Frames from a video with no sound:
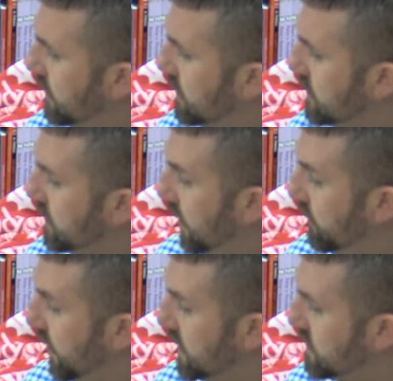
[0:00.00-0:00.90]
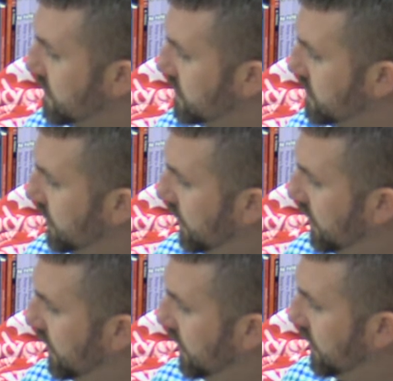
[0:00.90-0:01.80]
said Festus.
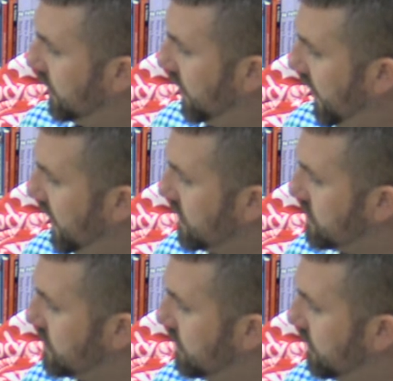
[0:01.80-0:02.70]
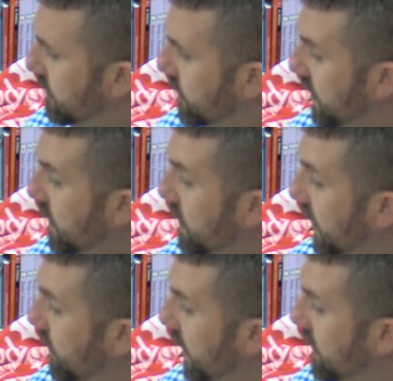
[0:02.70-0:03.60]
"Yes. Funny
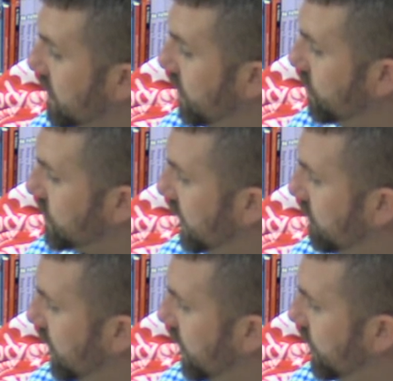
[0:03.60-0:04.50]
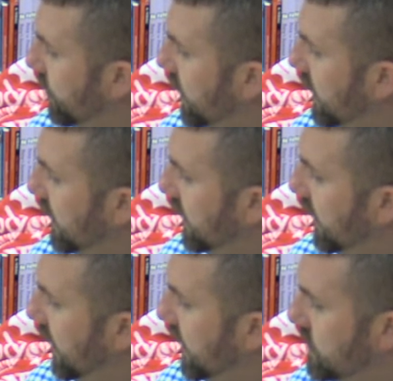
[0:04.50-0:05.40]
thing about dough," said Mercury.
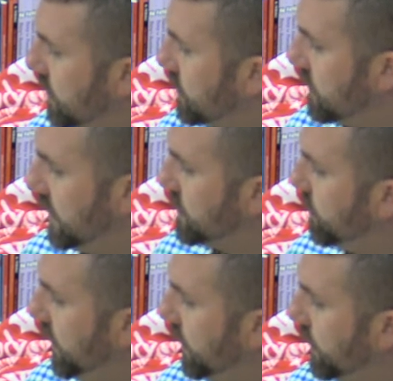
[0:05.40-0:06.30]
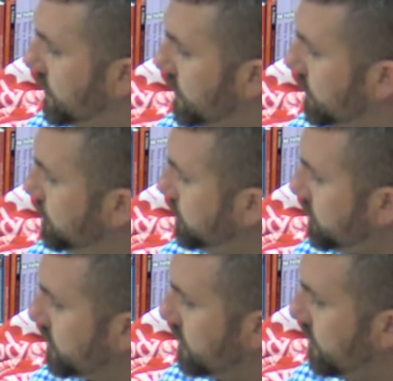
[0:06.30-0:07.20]
"It just disappears."
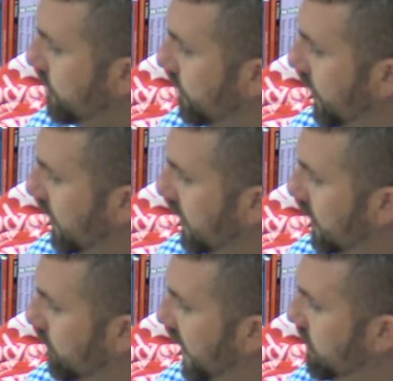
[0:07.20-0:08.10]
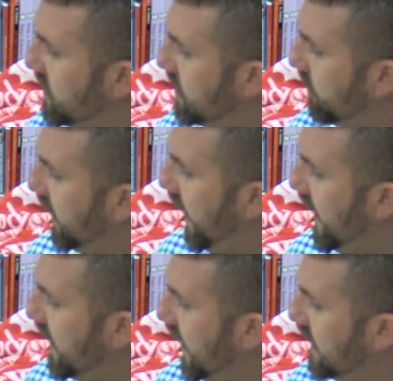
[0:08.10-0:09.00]
"Maybe some
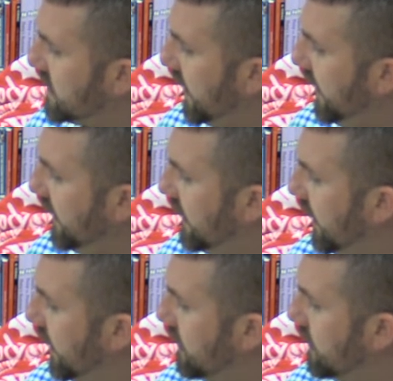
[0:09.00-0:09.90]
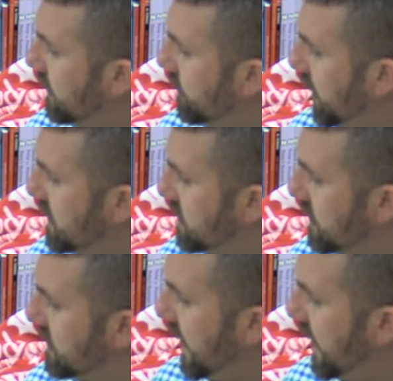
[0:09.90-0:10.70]
cat has eaten it," Festus